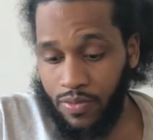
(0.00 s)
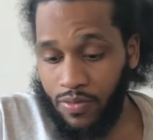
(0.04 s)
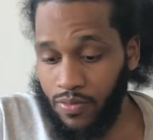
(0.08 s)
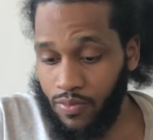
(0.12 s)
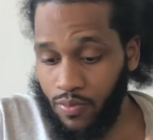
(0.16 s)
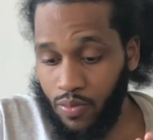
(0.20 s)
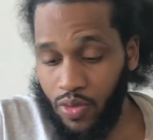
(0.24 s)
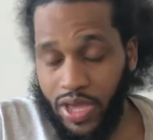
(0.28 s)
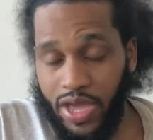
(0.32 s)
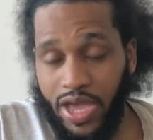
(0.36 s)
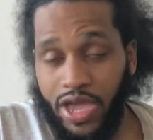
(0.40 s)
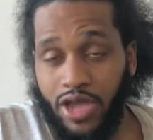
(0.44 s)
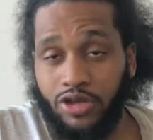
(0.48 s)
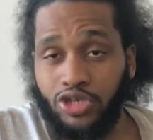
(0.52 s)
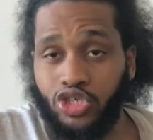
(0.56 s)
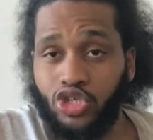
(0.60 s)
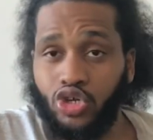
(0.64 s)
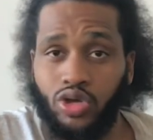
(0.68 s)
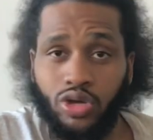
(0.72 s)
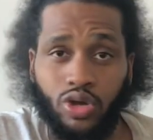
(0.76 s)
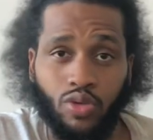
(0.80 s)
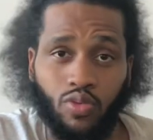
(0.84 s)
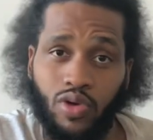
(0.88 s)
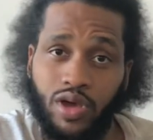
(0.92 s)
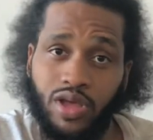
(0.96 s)
with Air
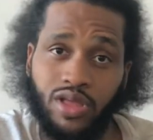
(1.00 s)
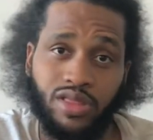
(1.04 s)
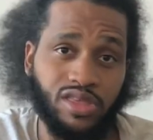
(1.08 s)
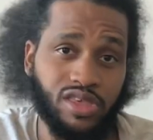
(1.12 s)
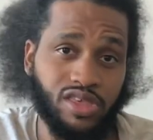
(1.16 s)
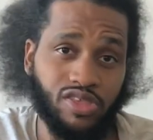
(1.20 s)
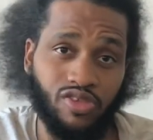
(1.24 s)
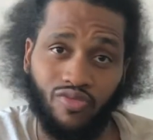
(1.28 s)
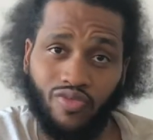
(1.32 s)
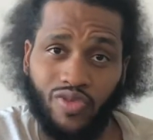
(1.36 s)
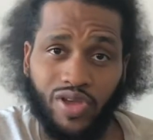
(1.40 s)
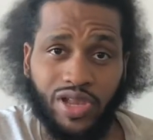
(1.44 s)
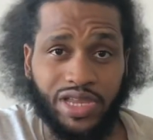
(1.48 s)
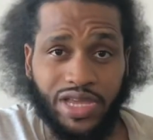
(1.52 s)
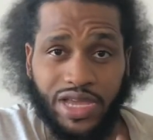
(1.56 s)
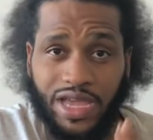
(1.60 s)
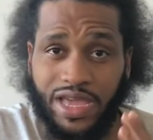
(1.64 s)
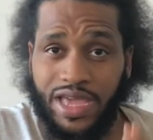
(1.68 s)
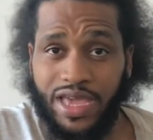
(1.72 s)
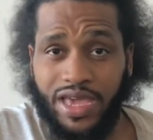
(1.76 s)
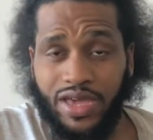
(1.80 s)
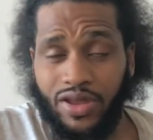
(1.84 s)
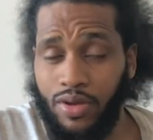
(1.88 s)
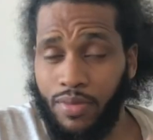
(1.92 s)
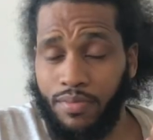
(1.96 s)
Jordan 1s, it's really a
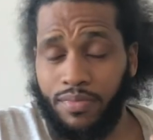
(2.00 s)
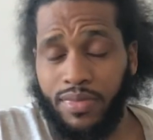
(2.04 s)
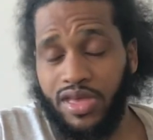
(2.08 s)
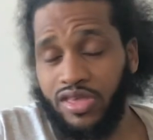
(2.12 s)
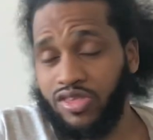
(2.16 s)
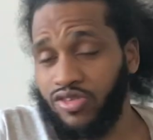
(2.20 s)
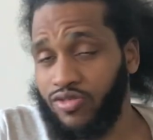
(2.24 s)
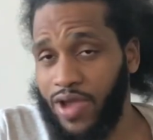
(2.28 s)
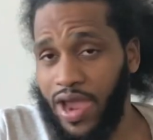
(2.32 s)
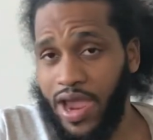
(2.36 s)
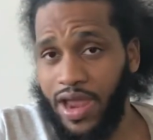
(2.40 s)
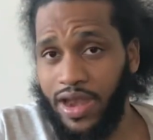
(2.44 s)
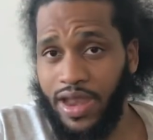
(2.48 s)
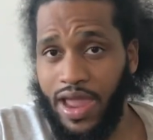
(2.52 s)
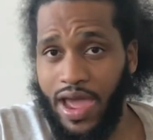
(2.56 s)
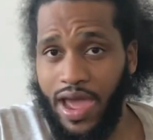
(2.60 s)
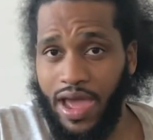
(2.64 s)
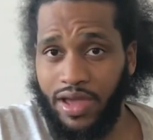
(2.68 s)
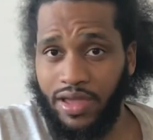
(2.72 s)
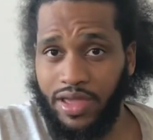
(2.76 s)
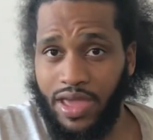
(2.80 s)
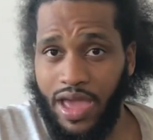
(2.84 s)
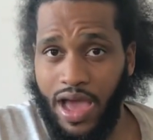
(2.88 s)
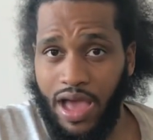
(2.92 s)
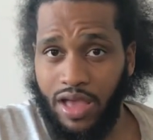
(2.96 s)
hit or miss right
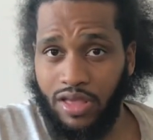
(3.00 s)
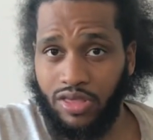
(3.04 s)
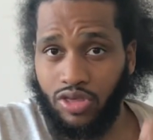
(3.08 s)
now, y'all.